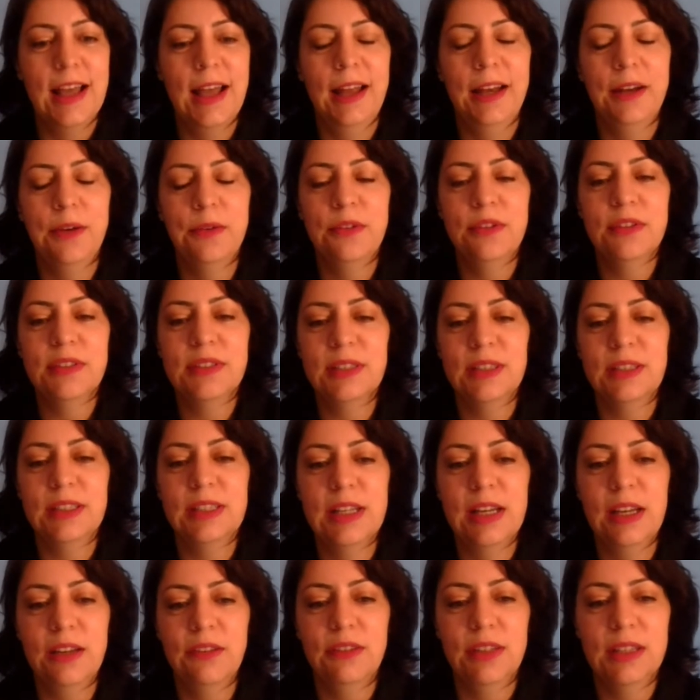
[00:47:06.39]
and you
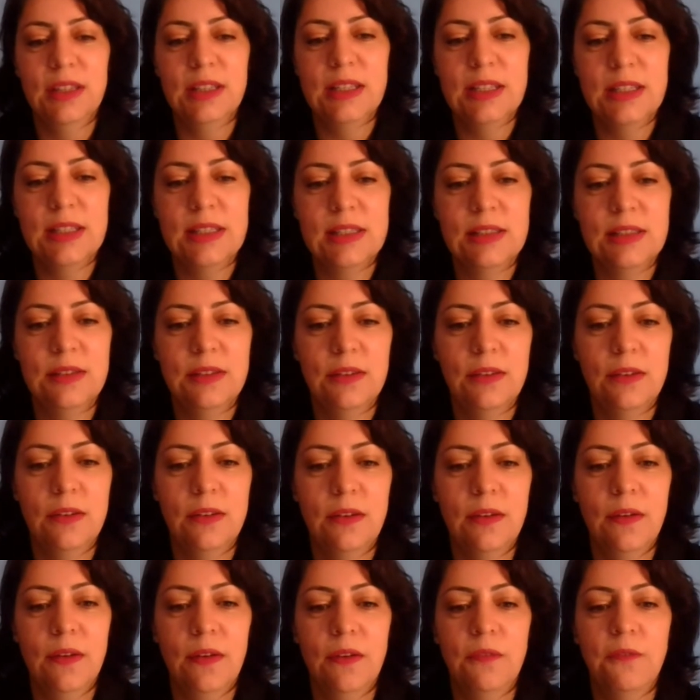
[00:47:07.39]
start having this
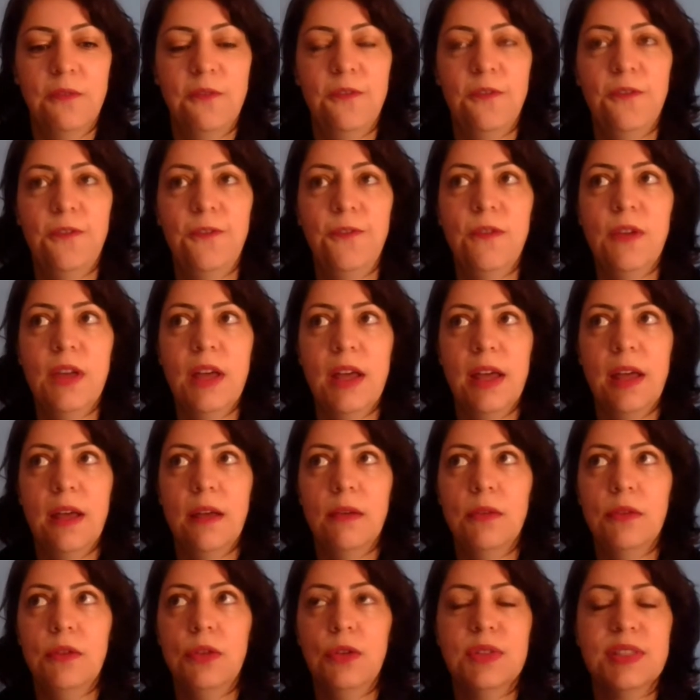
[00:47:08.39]

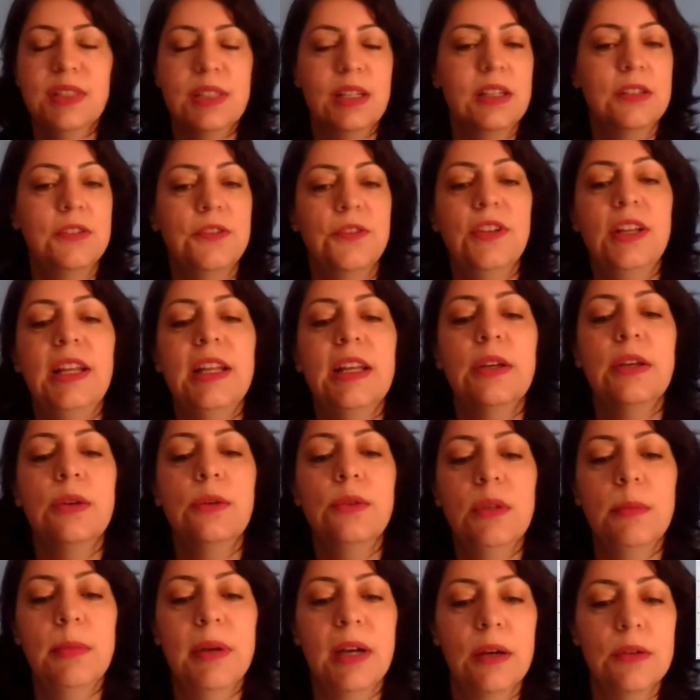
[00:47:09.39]
you start feeling
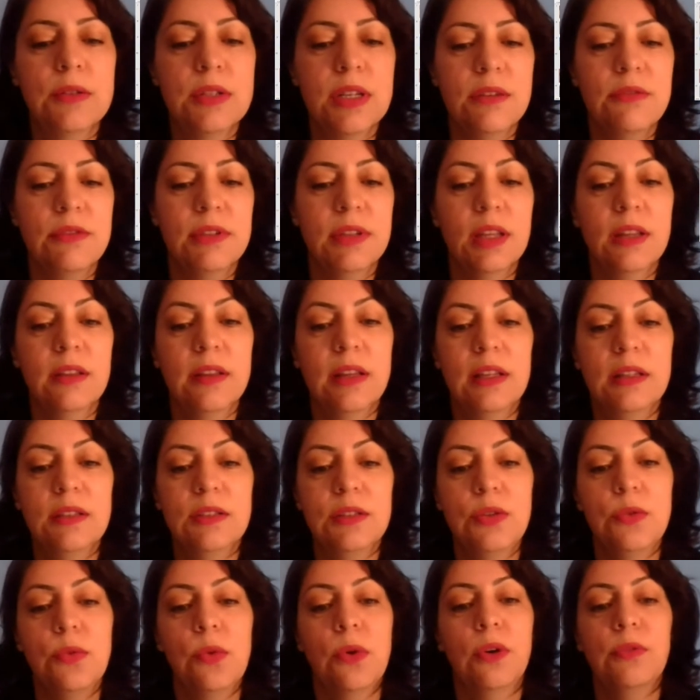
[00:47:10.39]
good about everything that
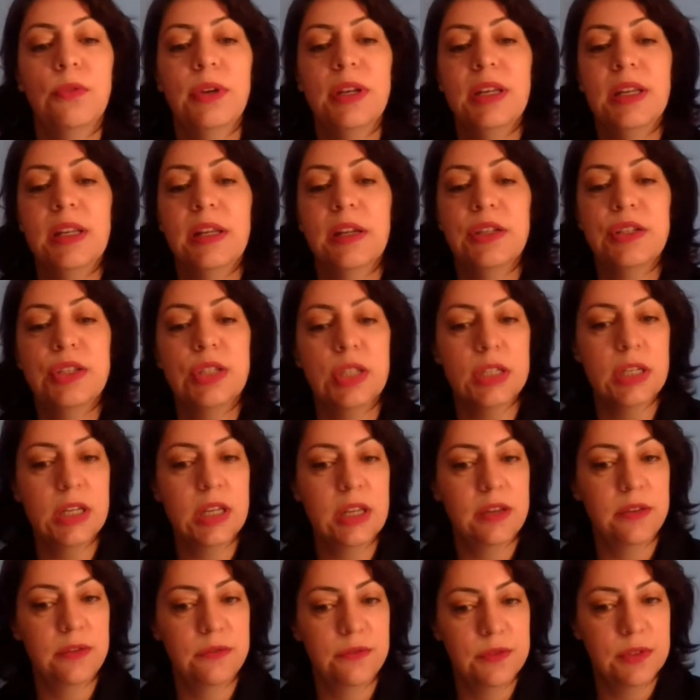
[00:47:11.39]
you already
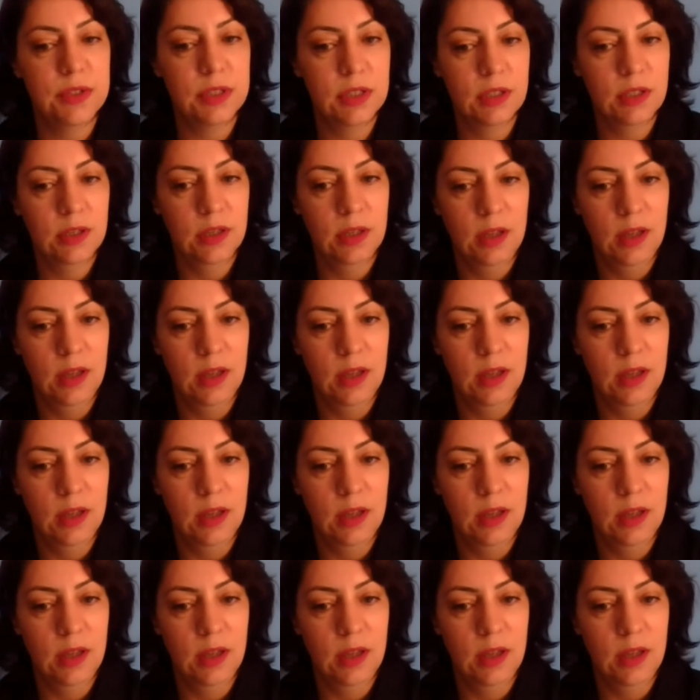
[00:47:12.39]
achieved,